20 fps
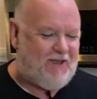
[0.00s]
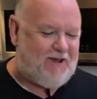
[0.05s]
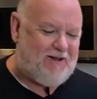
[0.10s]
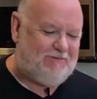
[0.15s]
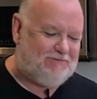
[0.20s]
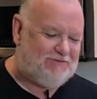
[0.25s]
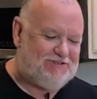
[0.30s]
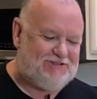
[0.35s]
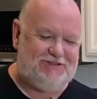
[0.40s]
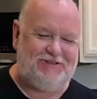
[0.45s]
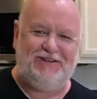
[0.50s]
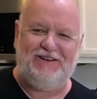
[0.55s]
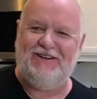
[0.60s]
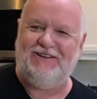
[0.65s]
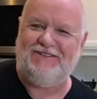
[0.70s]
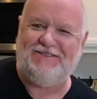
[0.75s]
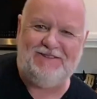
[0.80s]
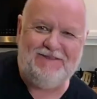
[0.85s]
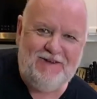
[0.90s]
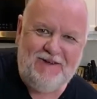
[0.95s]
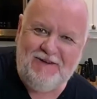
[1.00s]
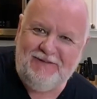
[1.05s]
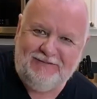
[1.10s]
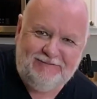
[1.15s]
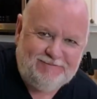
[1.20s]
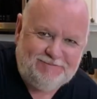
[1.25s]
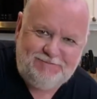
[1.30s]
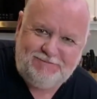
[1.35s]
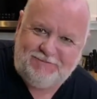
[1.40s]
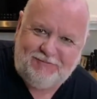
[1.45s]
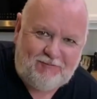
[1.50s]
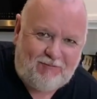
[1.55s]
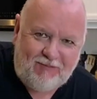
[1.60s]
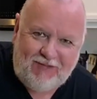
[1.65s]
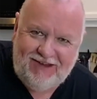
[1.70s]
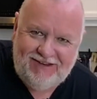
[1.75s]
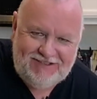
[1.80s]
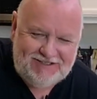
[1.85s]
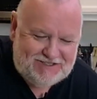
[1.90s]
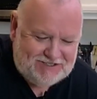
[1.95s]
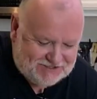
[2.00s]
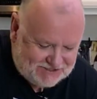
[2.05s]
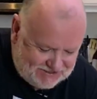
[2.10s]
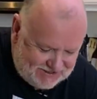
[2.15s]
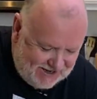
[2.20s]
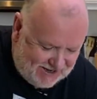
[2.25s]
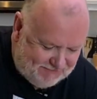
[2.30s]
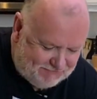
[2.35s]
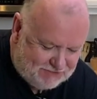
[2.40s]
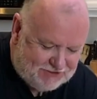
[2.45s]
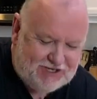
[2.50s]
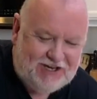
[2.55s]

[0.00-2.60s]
I'm serious. This is game